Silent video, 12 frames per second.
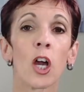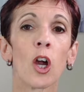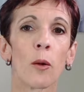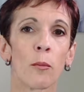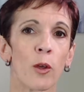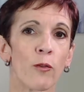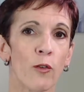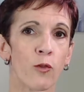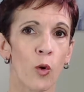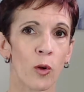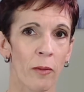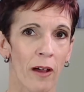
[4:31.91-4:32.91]
move it
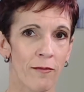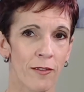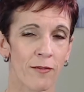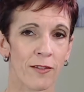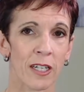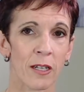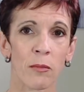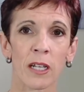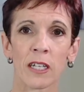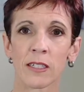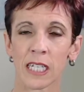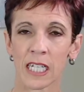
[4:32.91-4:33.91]
forward by 15
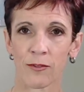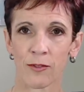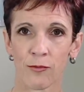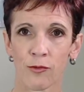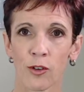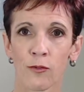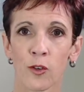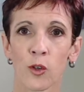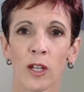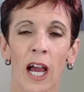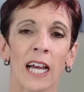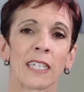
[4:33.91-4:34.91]
minutes, leave it for a few
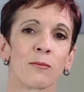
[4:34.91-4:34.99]
nights,